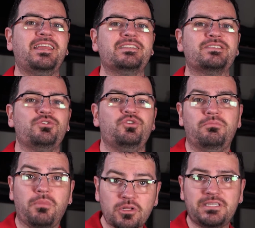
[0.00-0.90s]
into
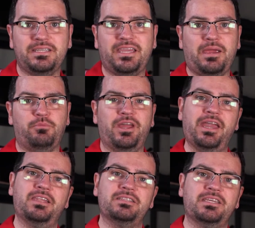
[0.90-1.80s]
multi-camera
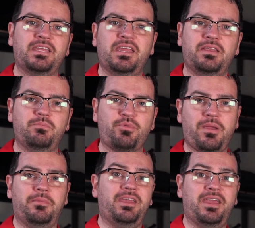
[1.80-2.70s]
editing in
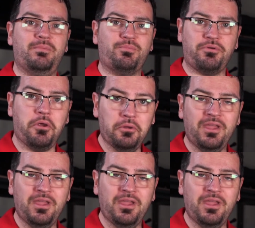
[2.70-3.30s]
Premiere Pro?